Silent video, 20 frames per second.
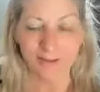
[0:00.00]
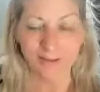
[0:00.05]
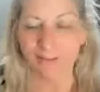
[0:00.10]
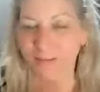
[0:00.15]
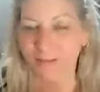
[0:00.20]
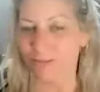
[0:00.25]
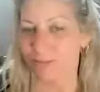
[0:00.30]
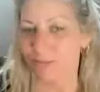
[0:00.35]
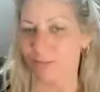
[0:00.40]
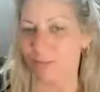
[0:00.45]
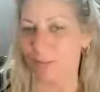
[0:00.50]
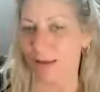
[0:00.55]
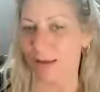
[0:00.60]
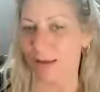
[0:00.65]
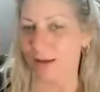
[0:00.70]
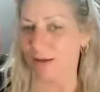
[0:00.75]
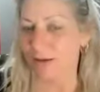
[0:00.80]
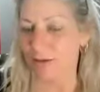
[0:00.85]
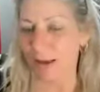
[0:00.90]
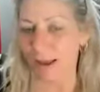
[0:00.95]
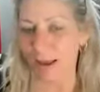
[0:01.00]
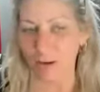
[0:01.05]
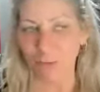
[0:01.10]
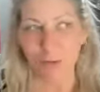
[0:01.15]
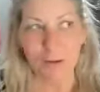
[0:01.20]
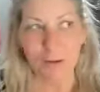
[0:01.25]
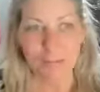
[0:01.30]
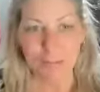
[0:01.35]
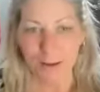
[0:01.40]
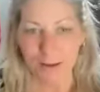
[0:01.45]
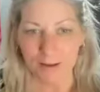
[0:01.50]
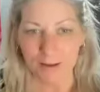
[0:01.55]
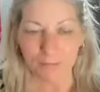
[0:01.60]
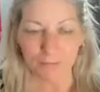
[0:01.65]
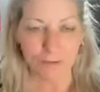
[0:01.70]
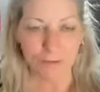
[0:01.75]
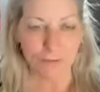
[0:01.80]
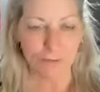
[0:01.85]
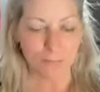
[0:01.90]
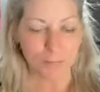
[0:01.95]
This is how I may
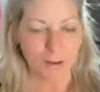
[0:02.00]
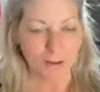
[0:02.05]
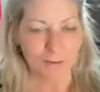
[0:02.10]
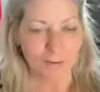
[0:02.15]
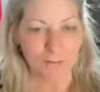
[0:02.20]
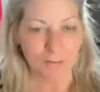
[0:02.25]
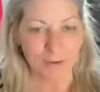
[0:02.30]
have responded